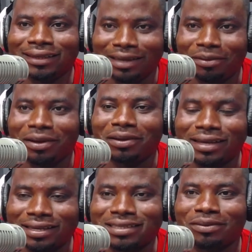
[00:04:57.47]
na
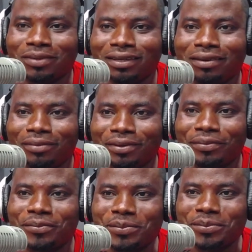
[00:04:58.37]
yes to me said there
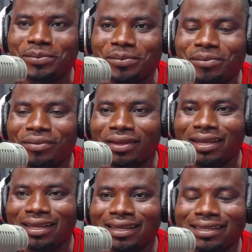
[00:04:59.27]
were passion for
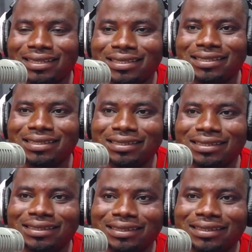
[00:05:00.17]
it no passion
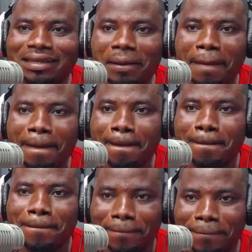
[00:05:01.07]
in quant me for
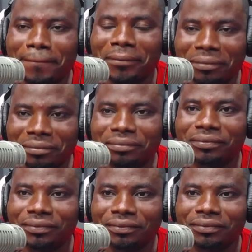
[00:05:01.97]
undu bi o do
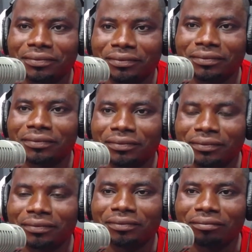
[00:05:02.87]
in fact when me
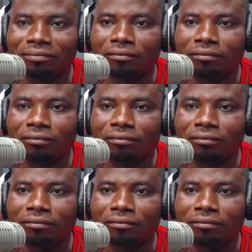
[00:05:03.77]
say